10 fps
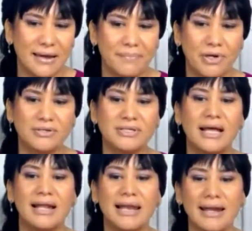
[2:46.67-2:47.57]
Templars,
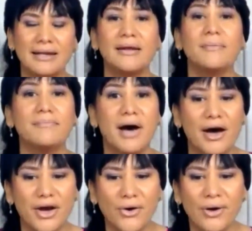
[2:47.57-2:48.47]
Latin
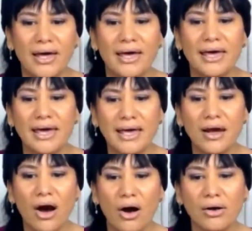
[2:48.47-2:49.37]
motto,
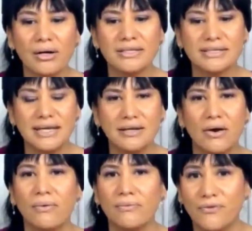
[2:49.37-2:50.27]
in hoc
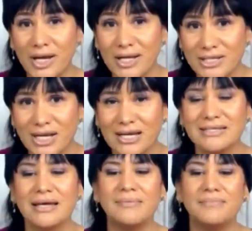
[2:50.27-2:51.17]
signo
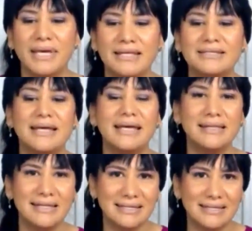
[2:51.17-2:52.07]
vinces means in
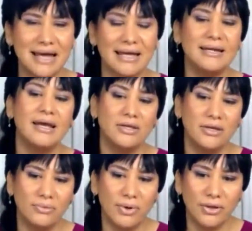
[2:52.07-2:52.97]
this sign
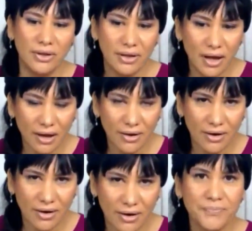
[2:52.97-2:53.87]
you will conquer.
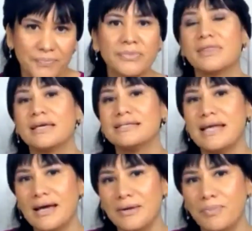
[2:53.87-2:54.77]
The
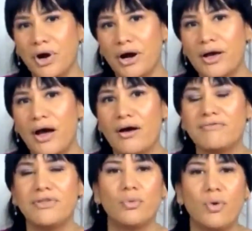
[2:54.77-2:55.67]
second part
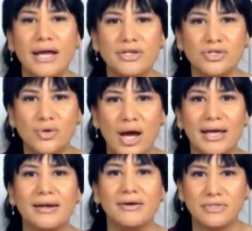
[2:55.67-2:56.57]
of the White
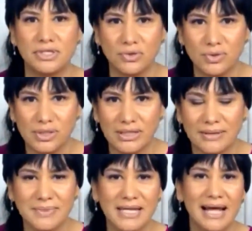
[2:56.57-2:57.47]
Shrine of
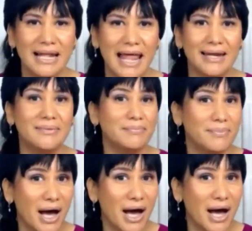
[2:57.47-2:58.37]
Jerusalem's Latin
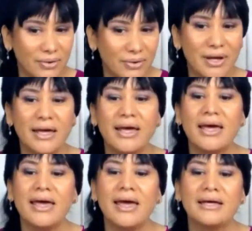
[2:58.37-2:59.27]
motto,
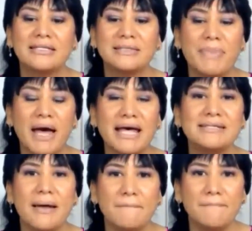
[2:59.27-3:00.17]

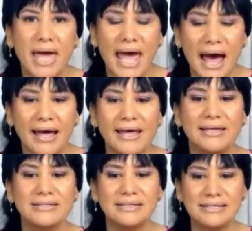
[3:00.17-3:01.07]
spes mea, is the